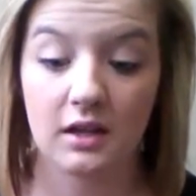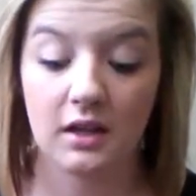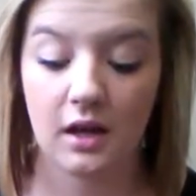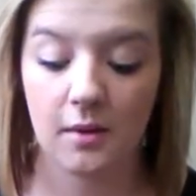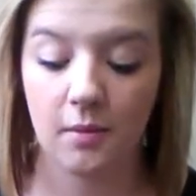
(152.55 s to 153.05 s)

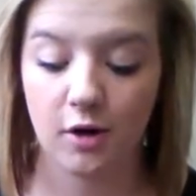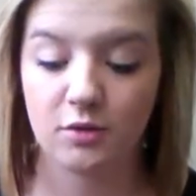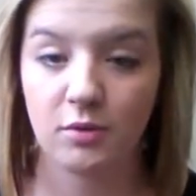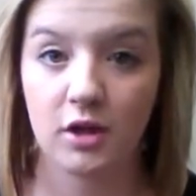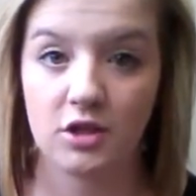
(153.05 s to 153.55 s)
The Mod
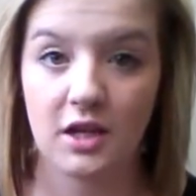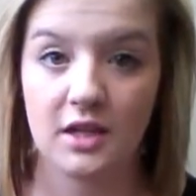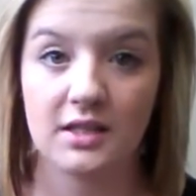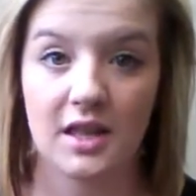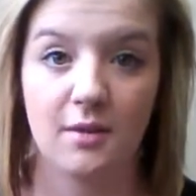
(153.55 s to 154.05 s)
Podge
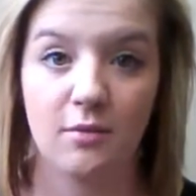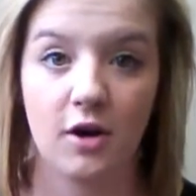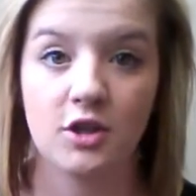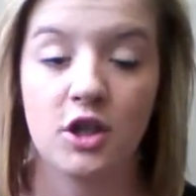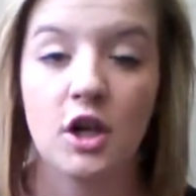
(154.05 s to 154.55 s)
does in the
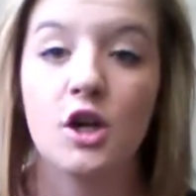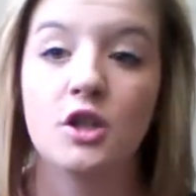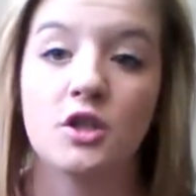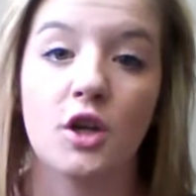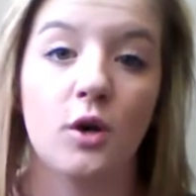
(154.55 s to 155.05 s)
brush.
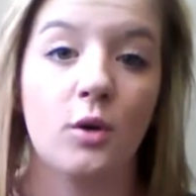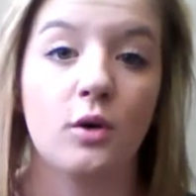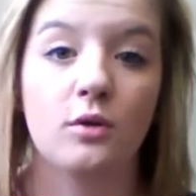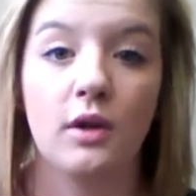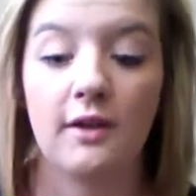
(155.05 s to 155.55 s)

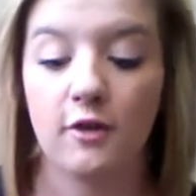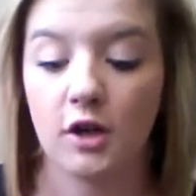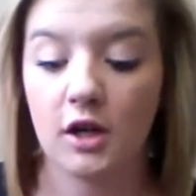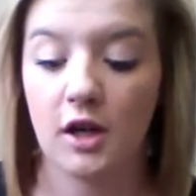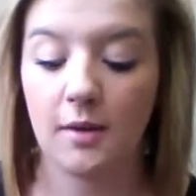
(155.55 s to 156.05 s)
So if
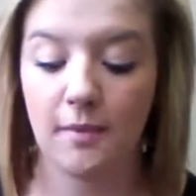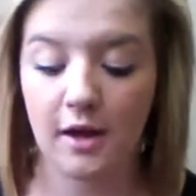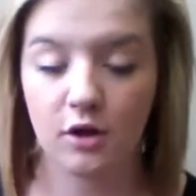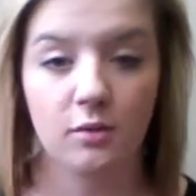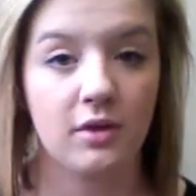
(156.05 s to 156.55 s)
you're gonna
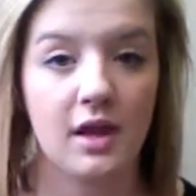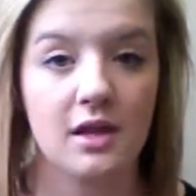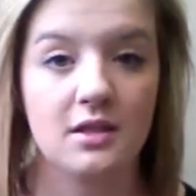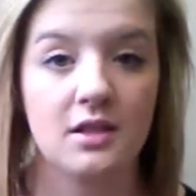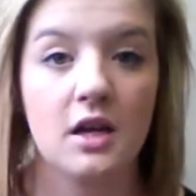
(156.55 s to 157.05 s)
make your
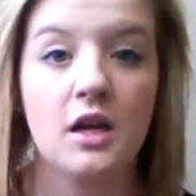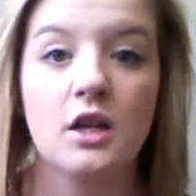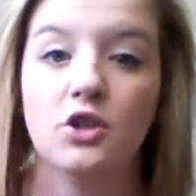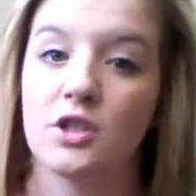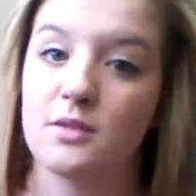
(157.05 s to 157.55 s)
things,
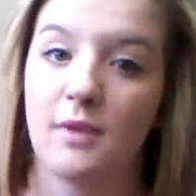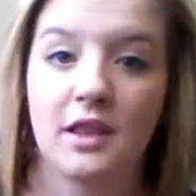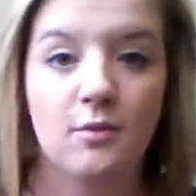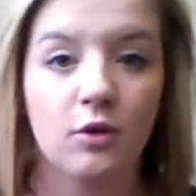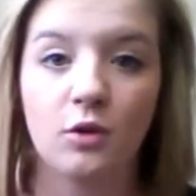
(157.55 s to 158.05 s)
just
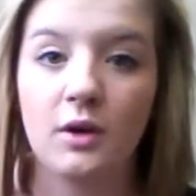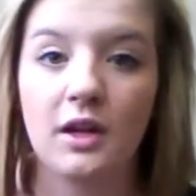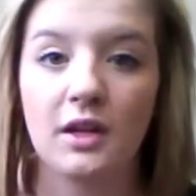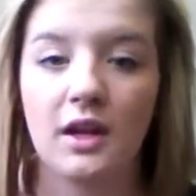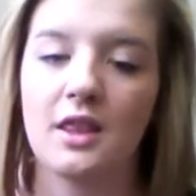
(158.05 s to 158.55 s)
make them real
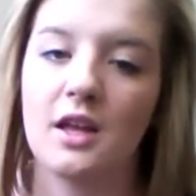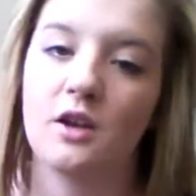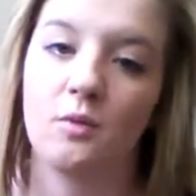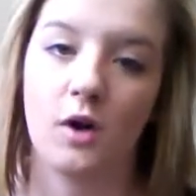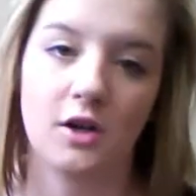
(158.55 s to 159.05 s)
quick and then
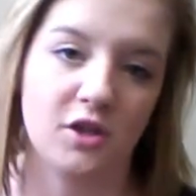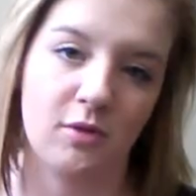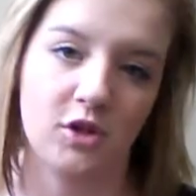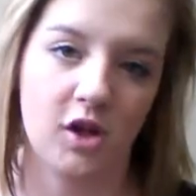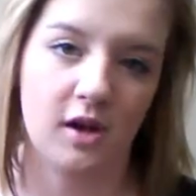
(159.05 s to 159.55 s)
you wash the
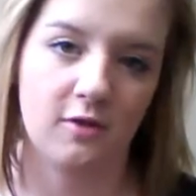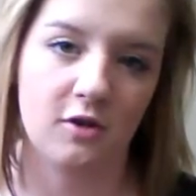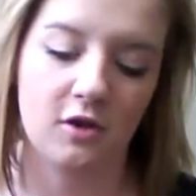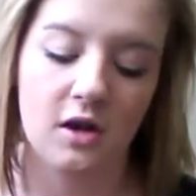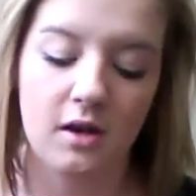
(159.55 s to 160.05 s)
brush
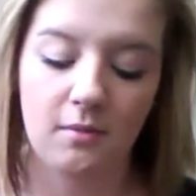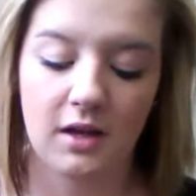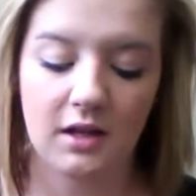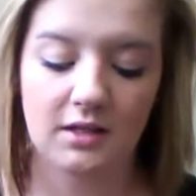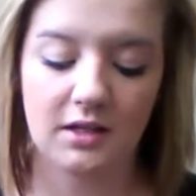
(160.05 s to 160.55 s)
after
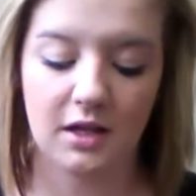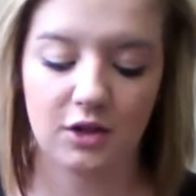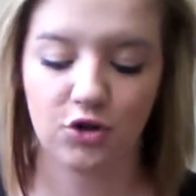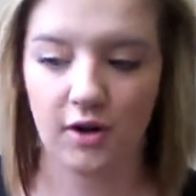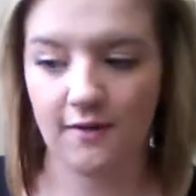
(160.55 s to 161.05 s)
because it
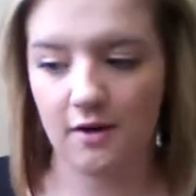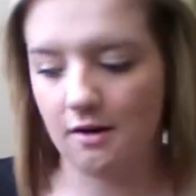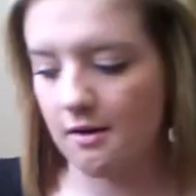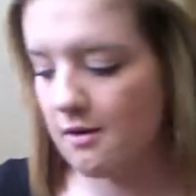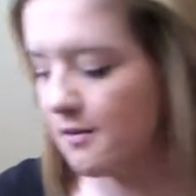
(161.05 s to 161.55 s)
does dry very
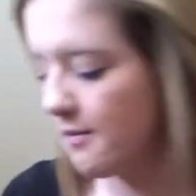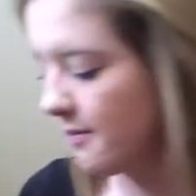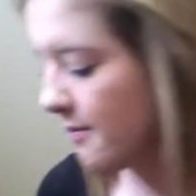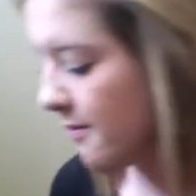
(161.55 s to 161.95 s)
hard.